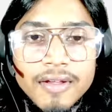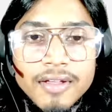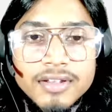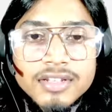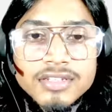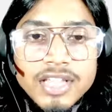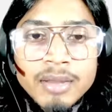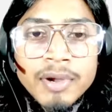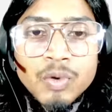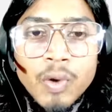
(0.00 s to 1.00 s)
this
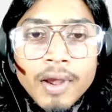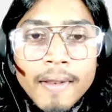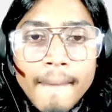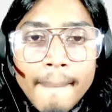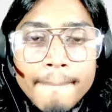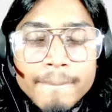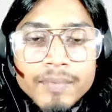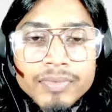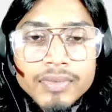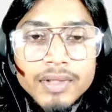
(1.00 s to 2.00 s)
element 1,
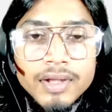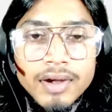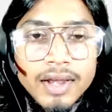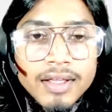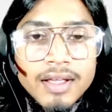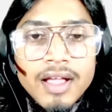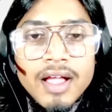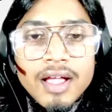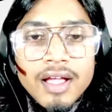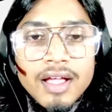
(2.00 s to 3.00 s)
right?
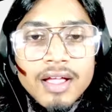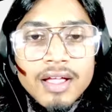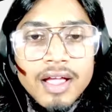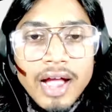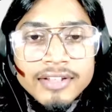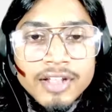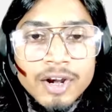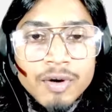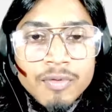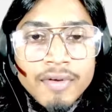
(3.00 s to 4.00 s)

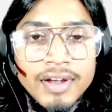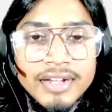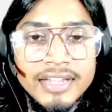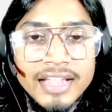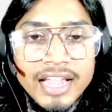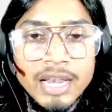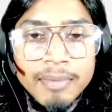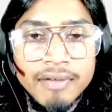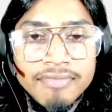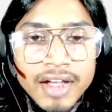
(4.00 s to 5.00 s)
Either we will take
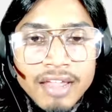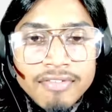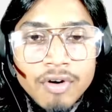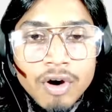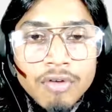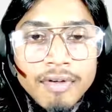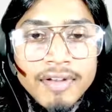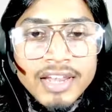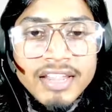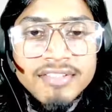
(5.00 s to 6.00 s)
element 5 or we will
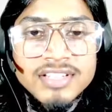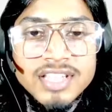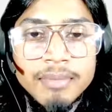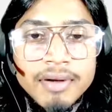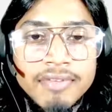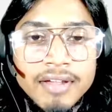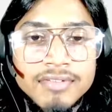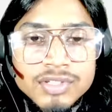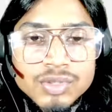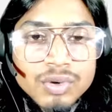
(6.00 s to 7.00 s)
leave this element 5.
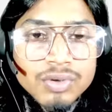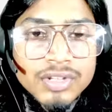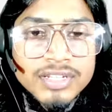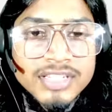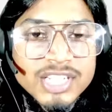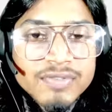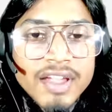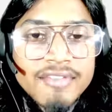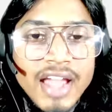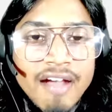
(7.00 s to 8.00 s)
So in this
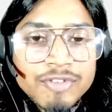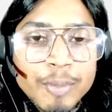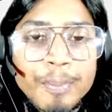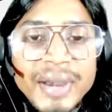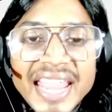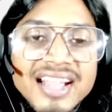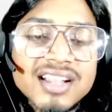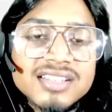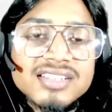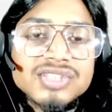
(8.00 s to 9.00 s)
way we have to break
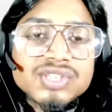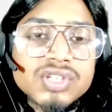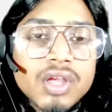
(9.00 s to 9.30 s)
this